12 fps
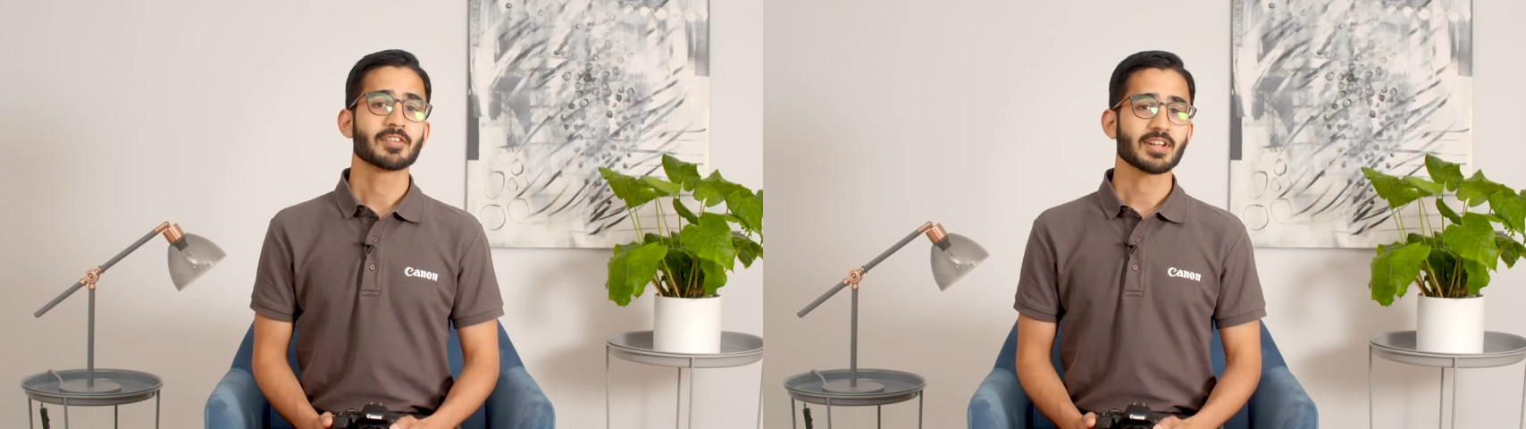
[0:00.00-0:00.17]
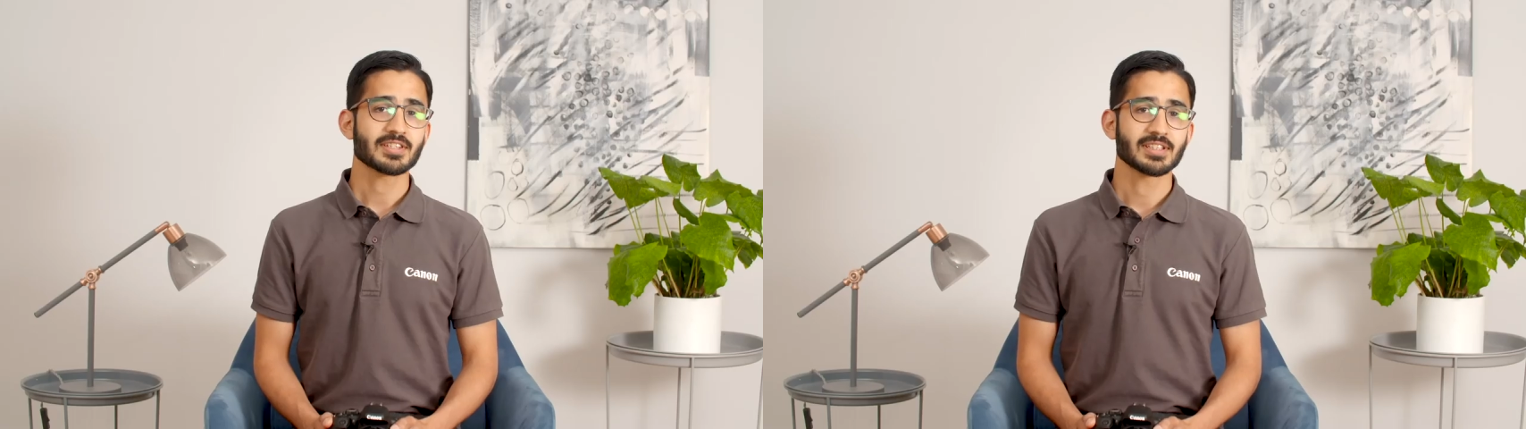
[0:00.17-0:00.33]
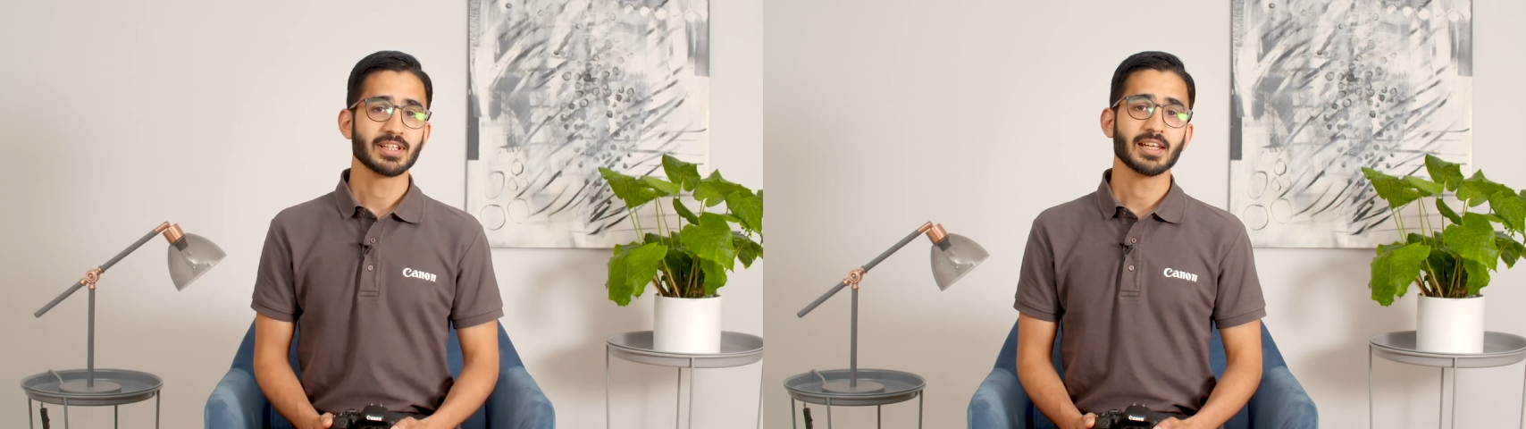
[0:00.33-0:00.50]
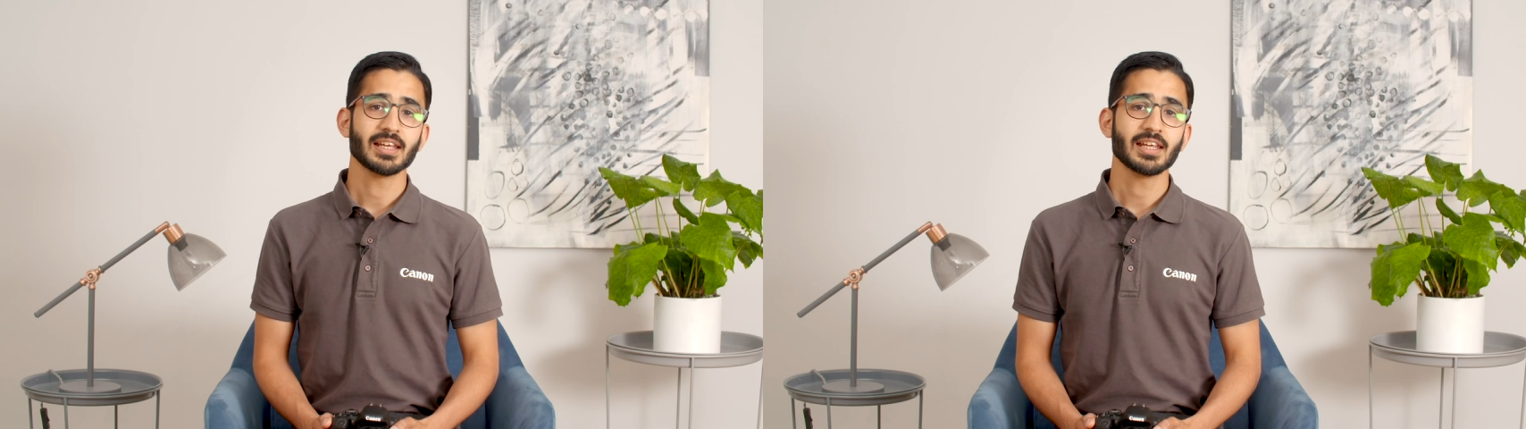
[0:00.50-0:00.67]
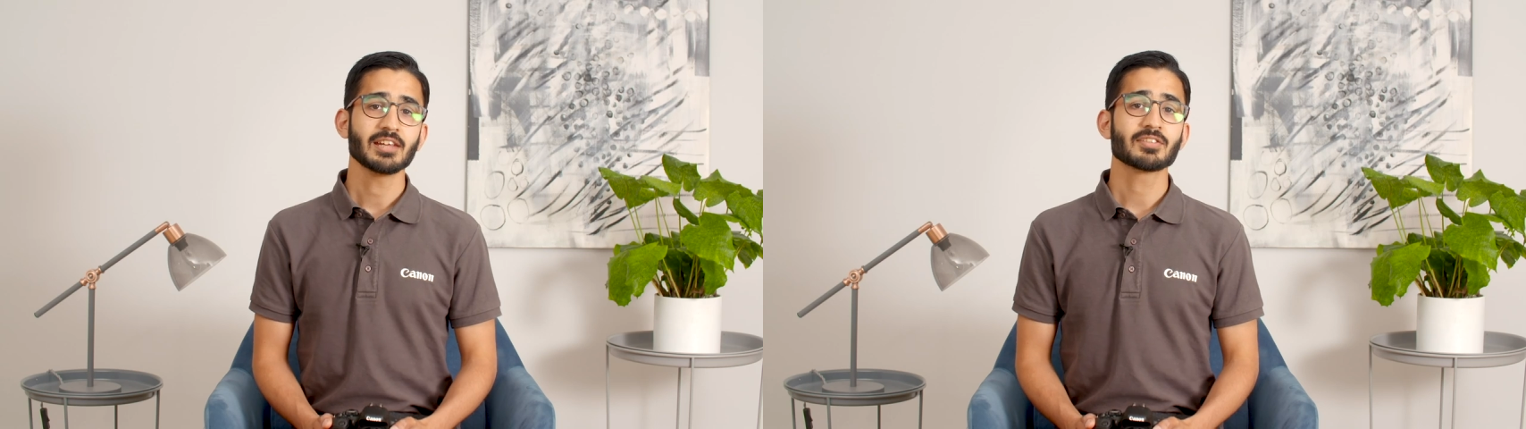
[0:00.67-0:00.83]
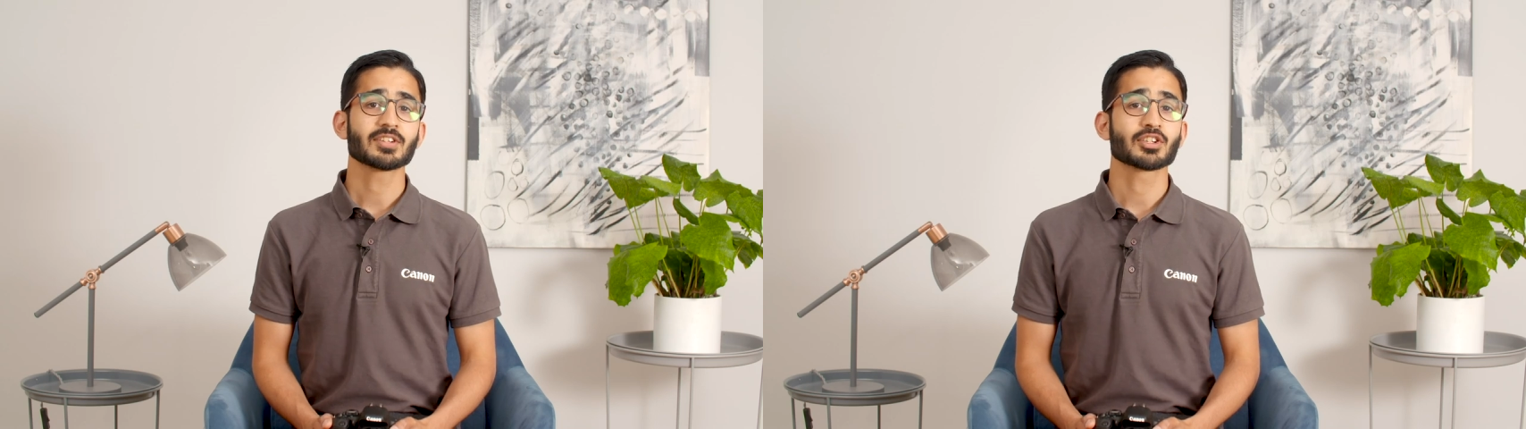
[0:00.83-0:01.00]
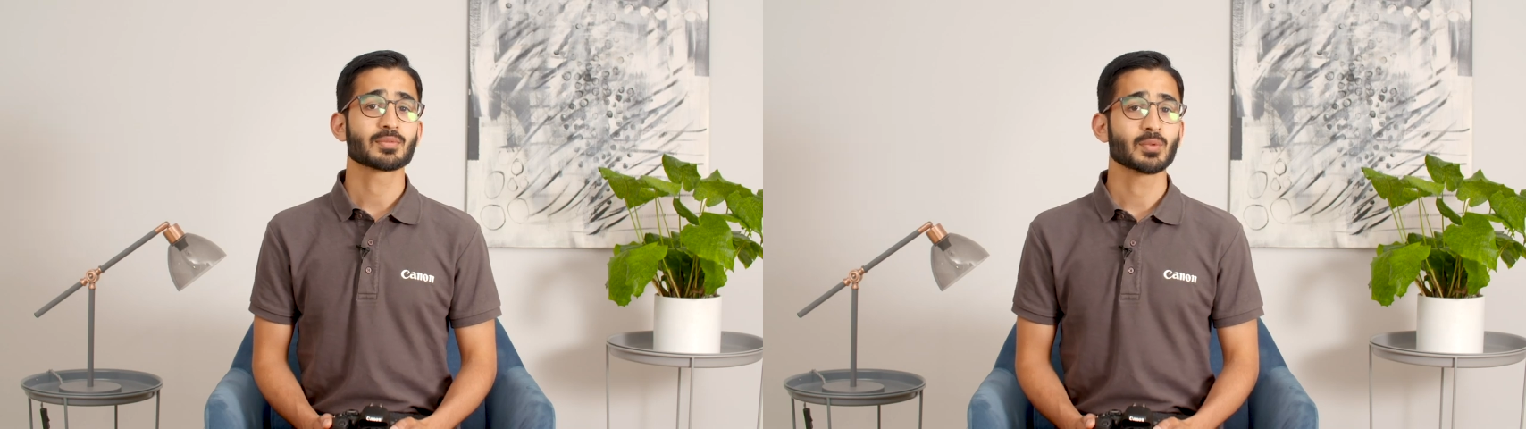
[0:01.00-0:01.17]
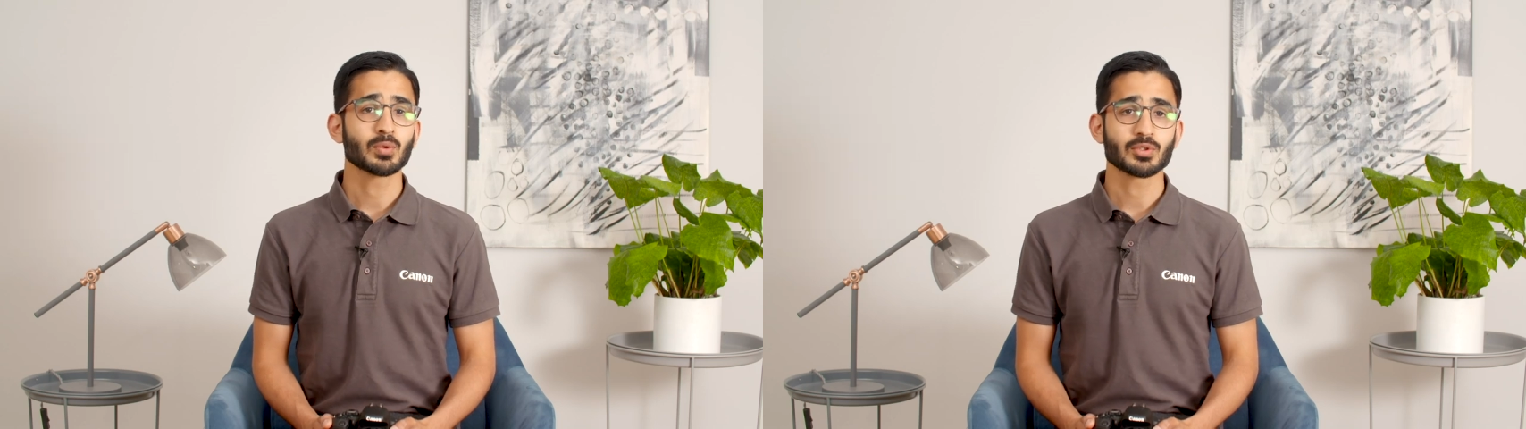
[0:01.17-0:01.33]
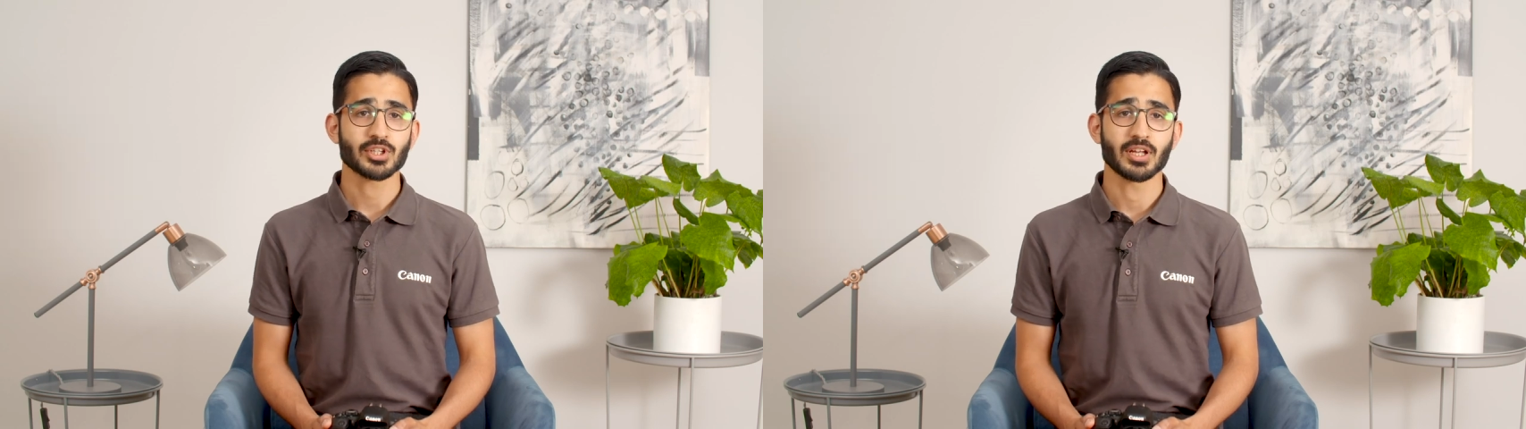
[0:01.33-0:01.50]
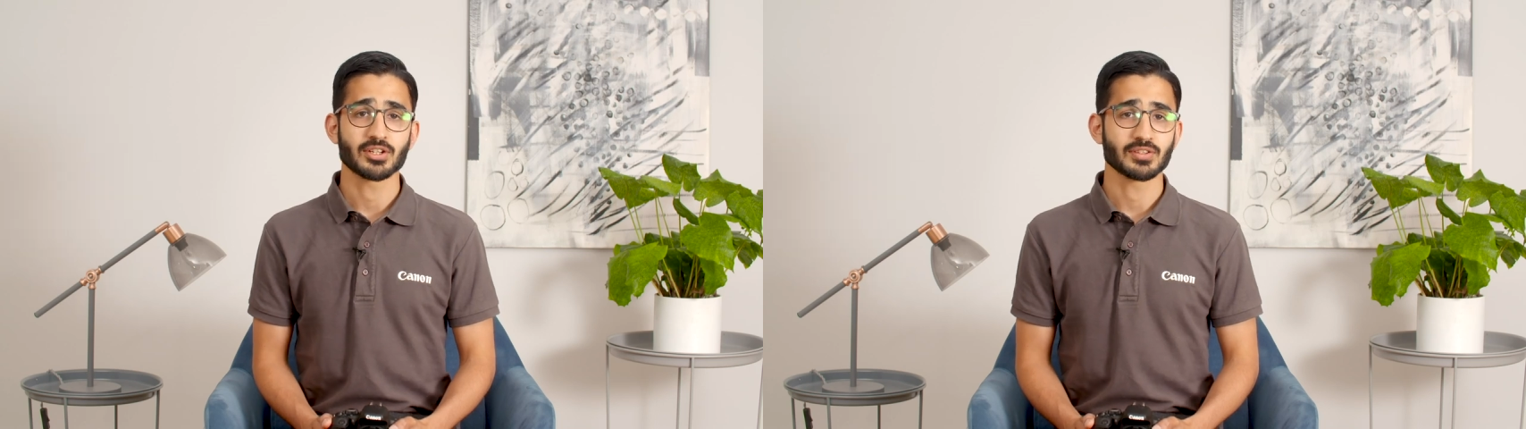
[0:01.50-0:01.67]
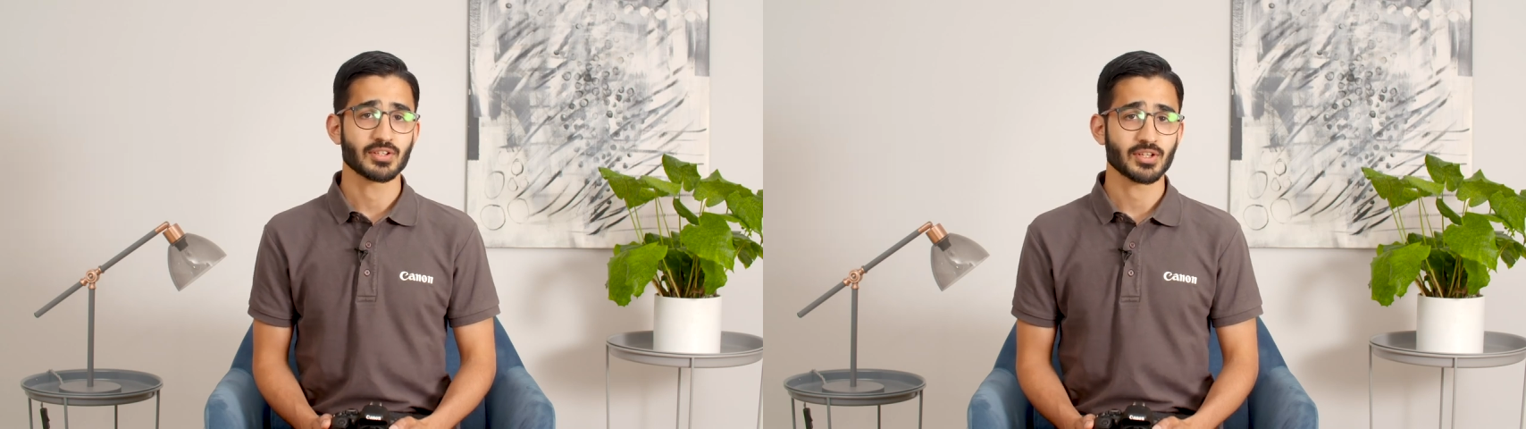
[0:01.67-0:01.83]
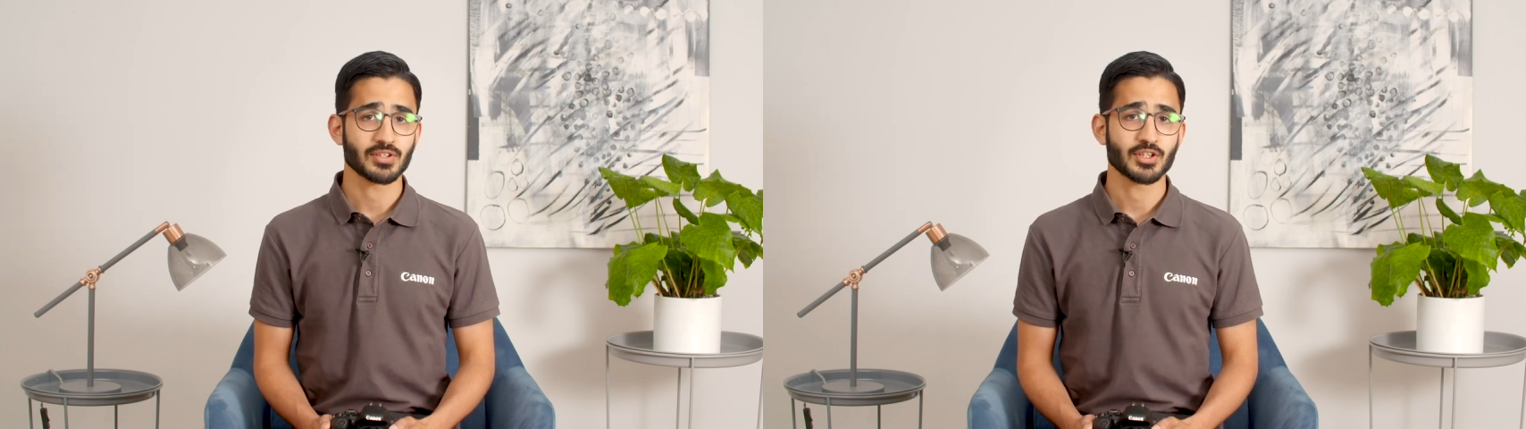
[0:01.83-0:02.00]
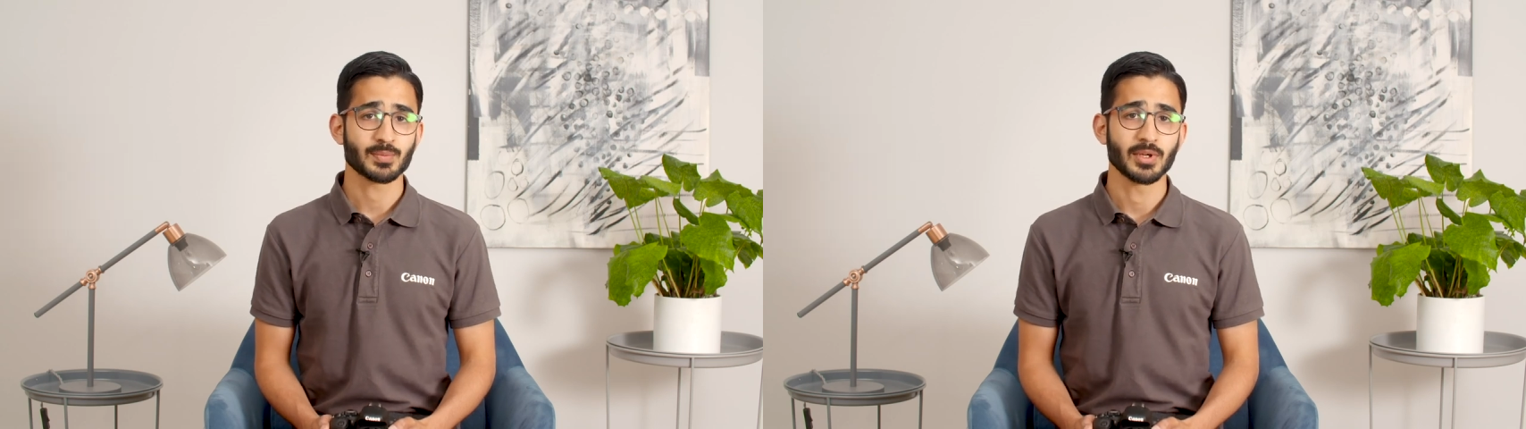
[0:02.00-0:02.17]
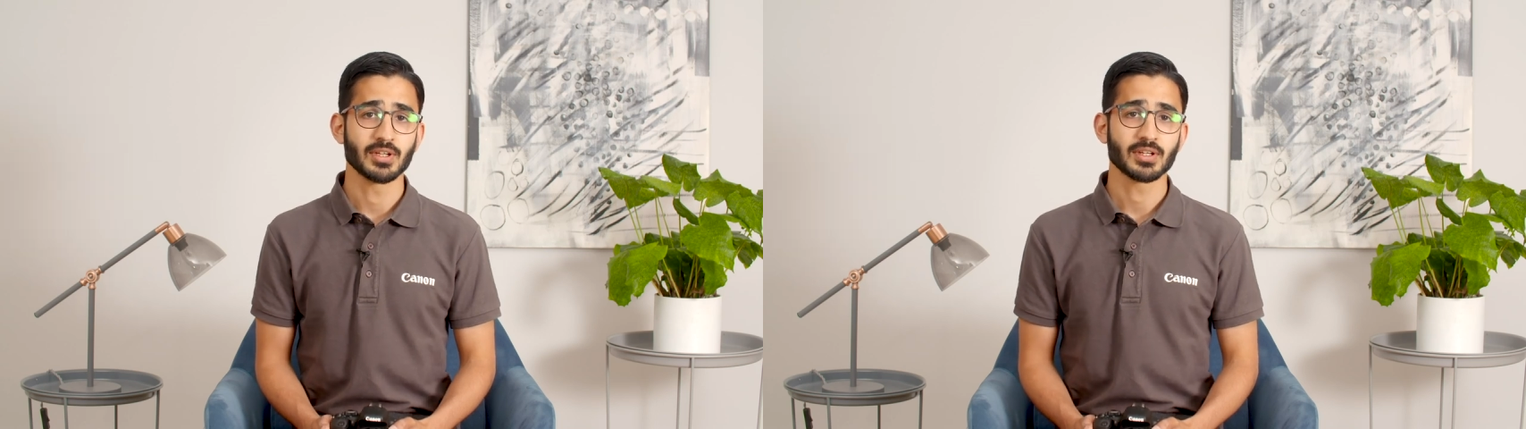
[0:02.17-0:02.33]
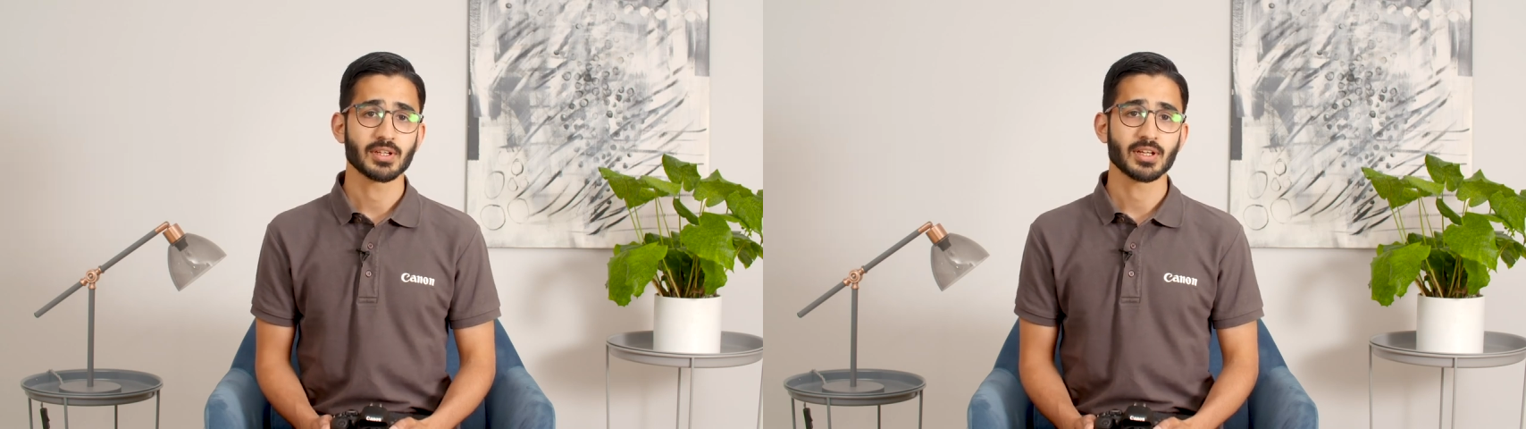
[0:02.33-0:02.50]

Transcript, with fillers: Firstly, even a small change in the shutter speed